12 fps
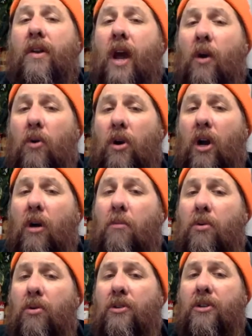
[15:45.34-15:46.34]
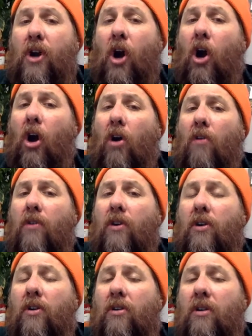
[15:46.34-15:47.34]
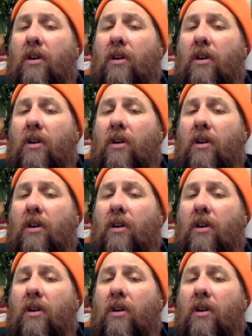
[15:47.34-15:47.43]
Now we're humbled in horror